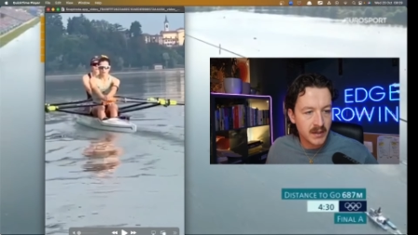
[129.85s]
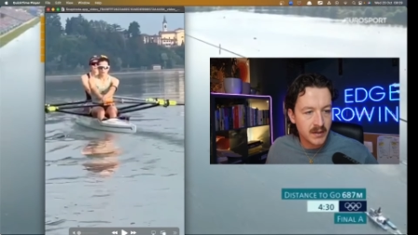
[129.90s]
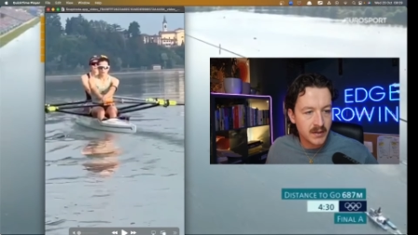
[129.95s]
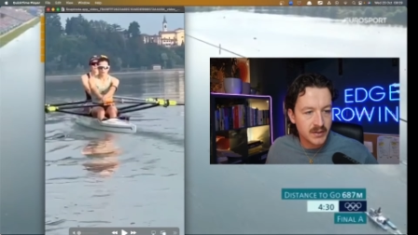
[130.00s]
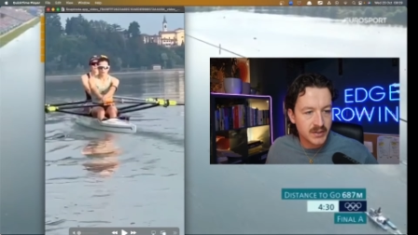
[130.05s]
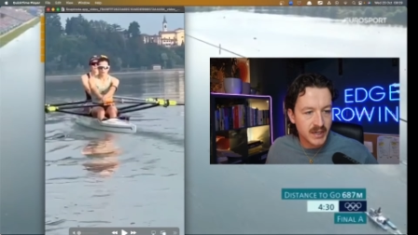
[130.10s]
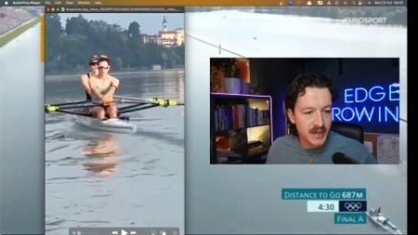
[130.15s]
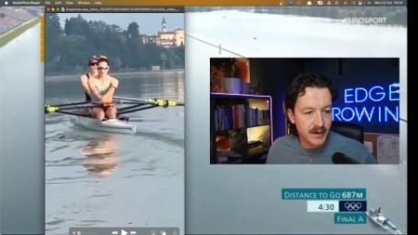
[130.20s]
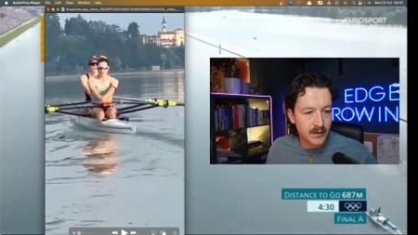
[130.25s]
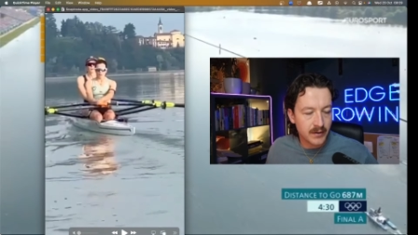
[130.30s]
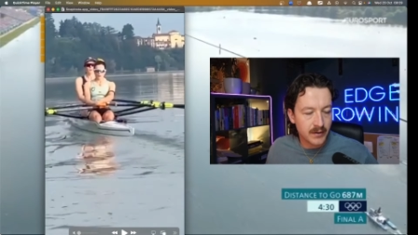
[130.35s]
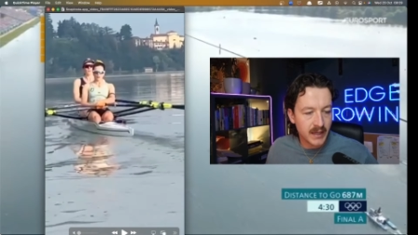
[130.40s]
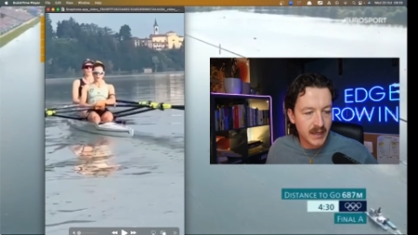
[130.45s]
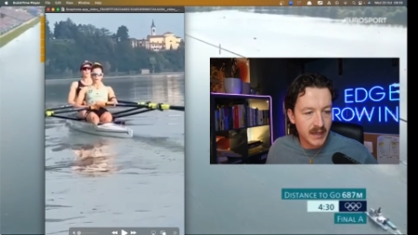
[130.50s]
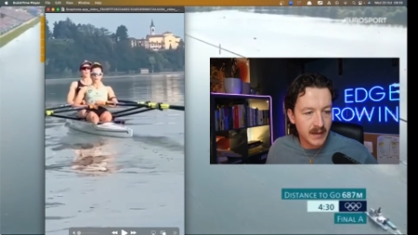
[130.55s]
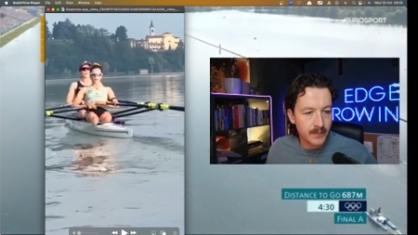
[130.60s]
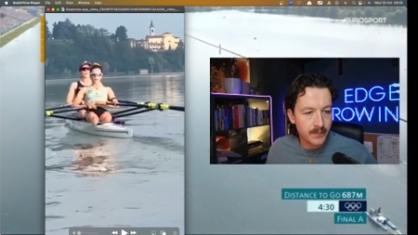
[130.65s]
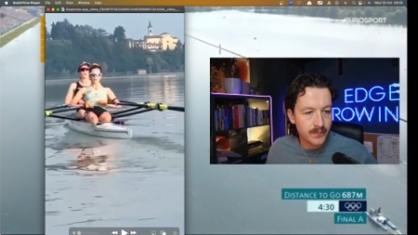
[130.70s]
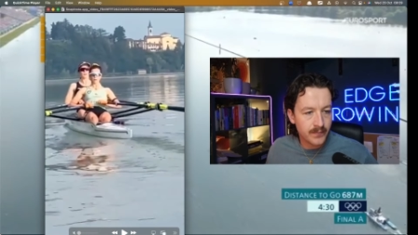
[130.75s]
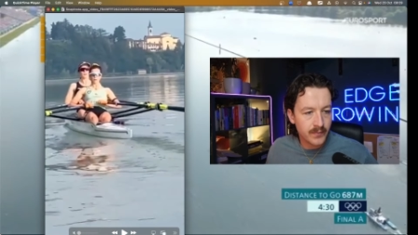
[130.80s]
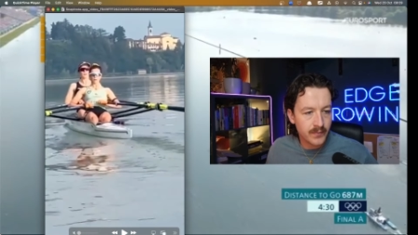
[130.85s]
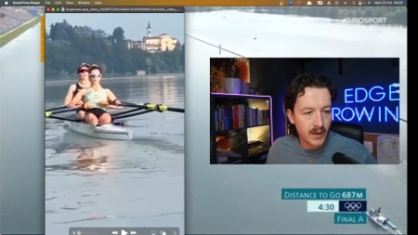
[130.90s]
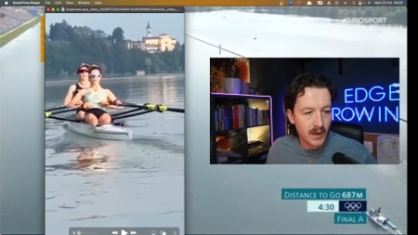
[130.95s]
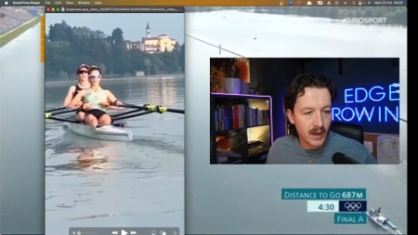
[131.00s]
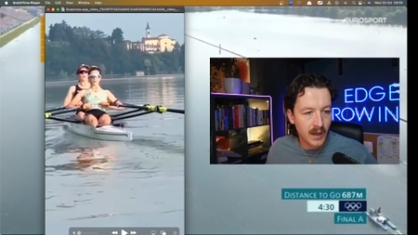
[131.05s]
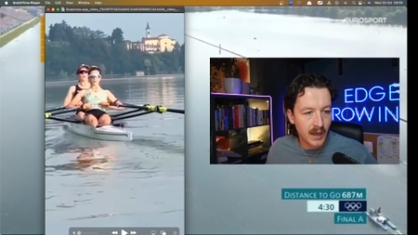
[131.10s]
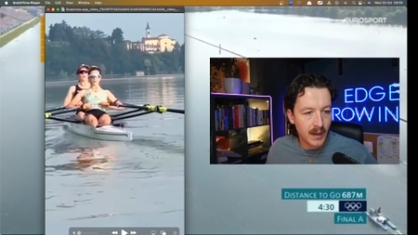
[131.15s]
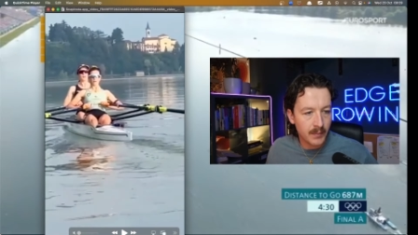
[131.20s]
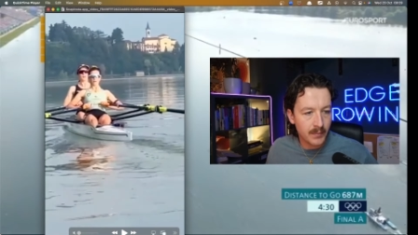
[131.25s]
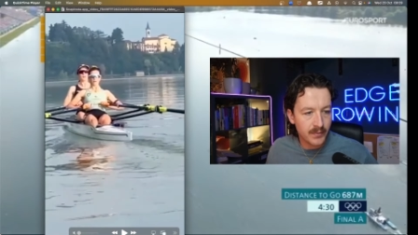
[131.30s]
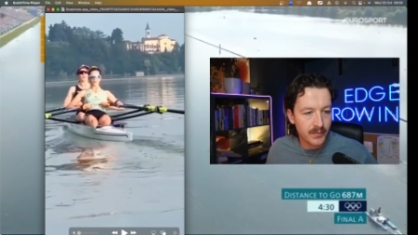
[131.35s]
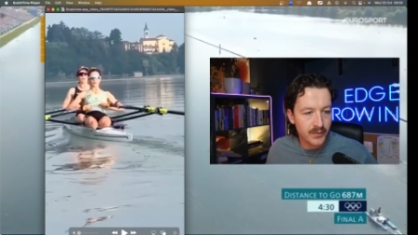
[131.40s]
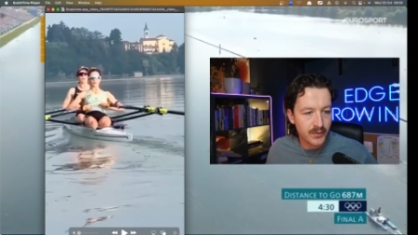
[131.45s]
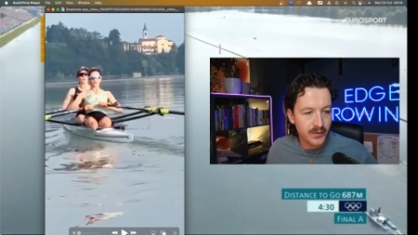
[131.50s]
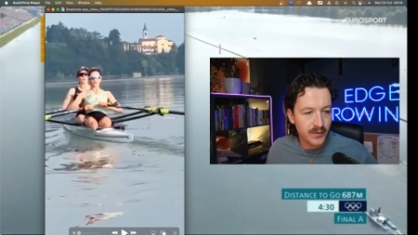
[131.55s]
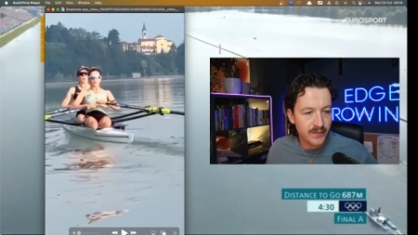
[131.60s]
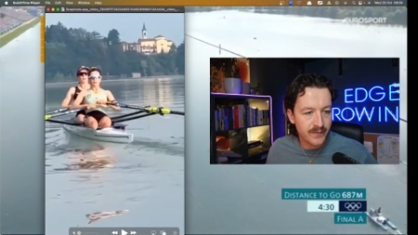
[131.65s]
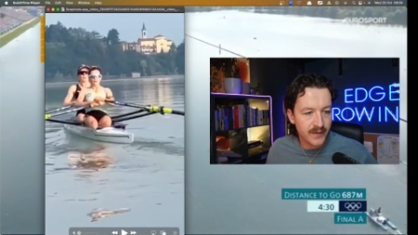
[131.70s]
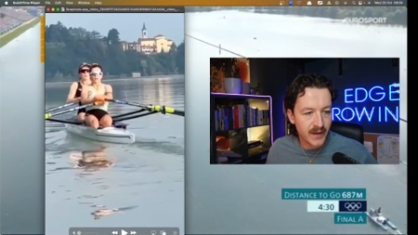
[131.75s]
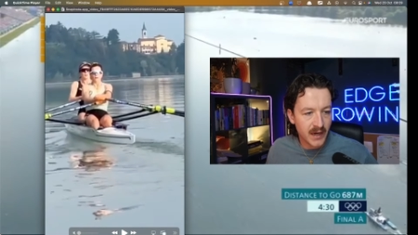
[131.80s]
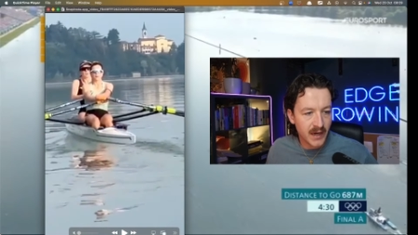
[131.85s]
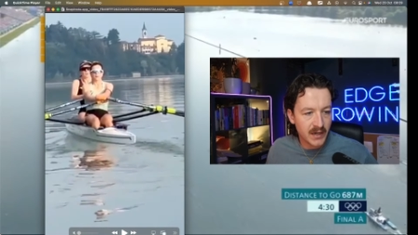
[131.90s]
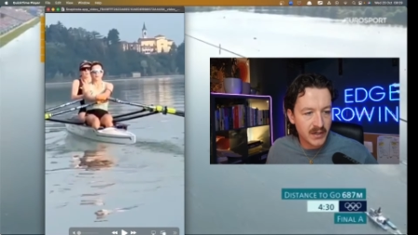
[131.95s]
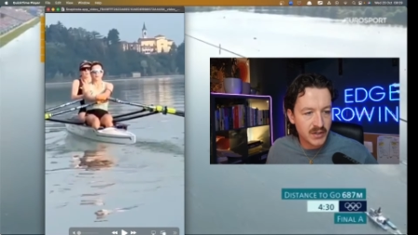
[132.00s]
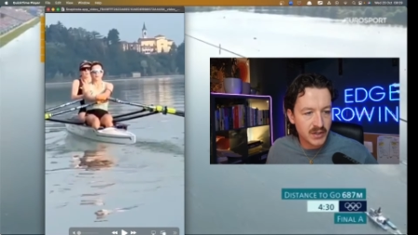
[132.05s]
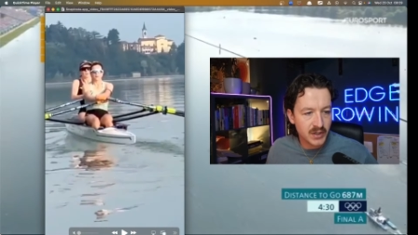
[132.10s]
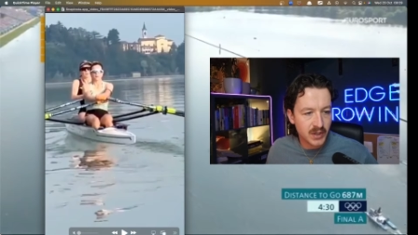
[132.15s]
Generally, through the finish,